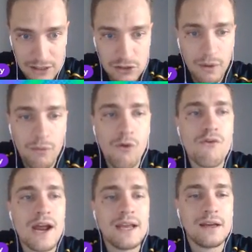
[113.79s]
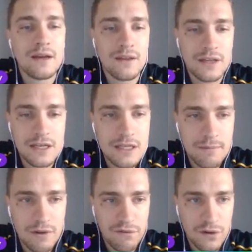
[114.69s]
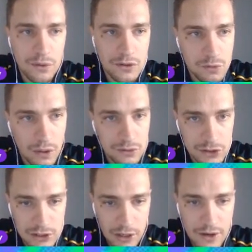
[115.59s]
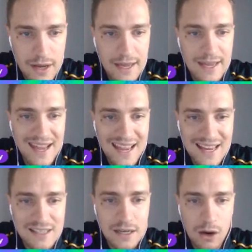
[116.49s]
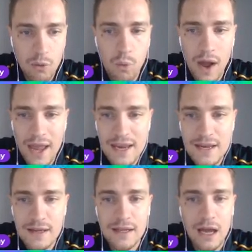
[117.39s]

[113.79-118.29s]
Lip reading: So I will rank these midfielders while Son is away,